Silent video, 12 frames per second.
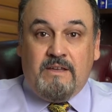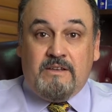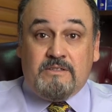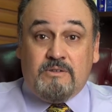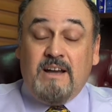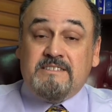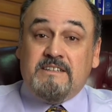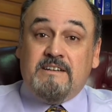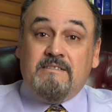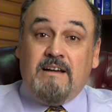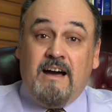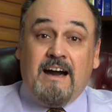So I
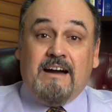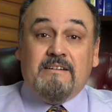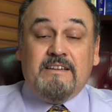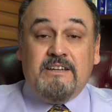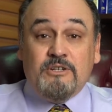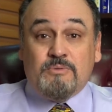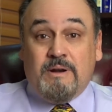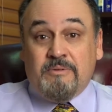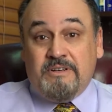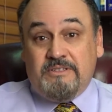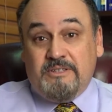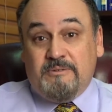said, here's what I'm
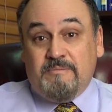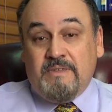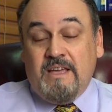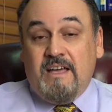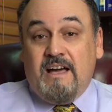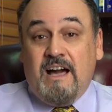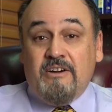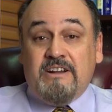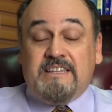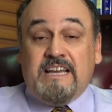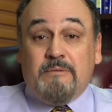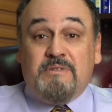gonna do. I'm
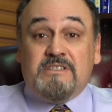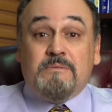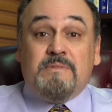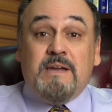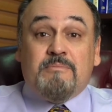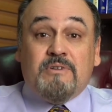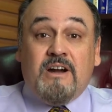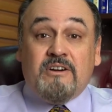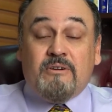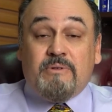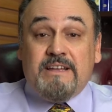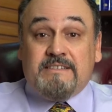going to take a piece of paper and I'm
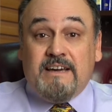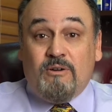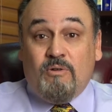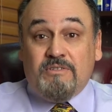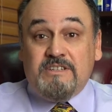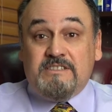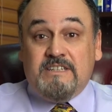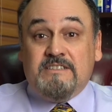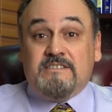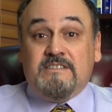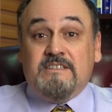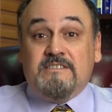going to write down all these
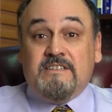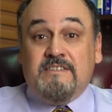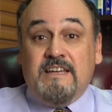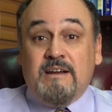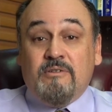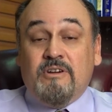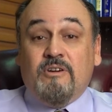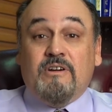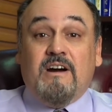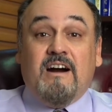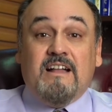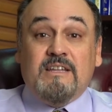incidents, and then I'm going to go
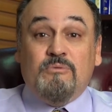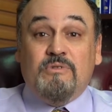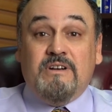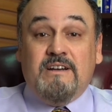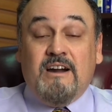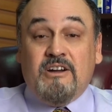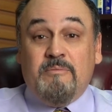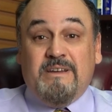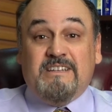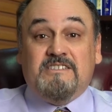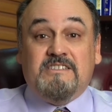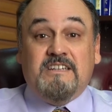to Hollywood and I'm going to
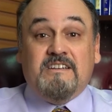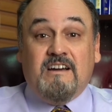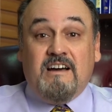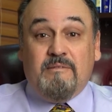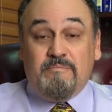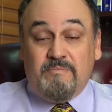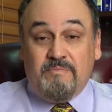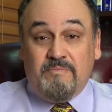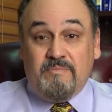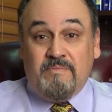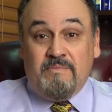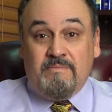make a sitcom,
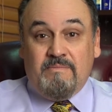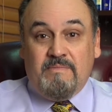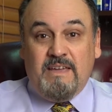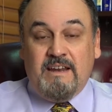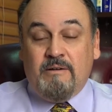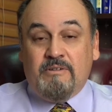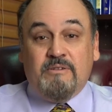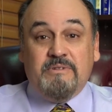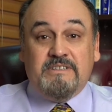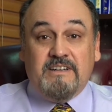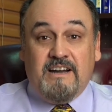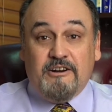and I'm going to
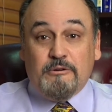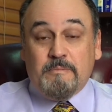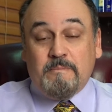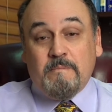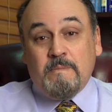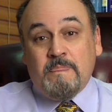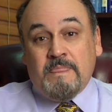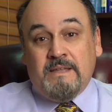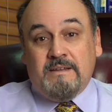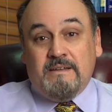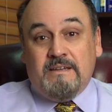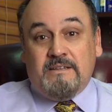retire.
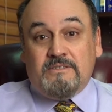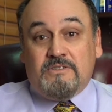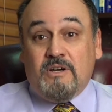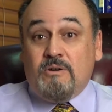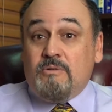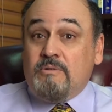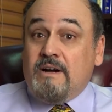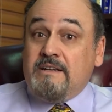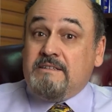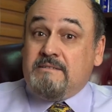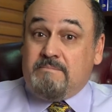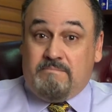So
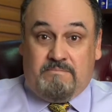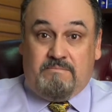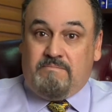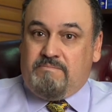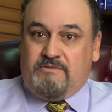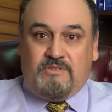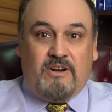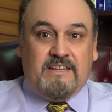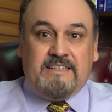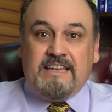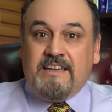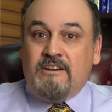I started
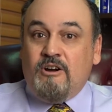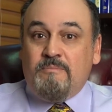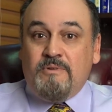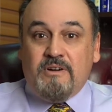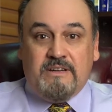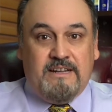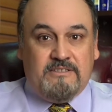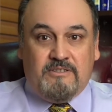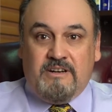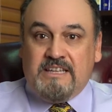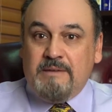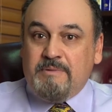taking a notebook and I
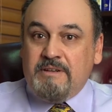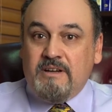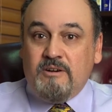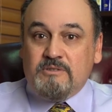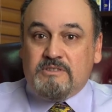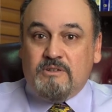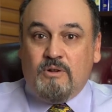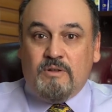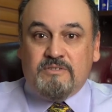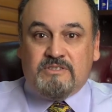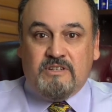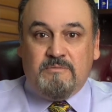started keeping notes, and all of
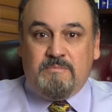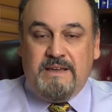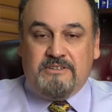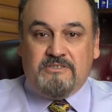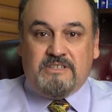a sudden patients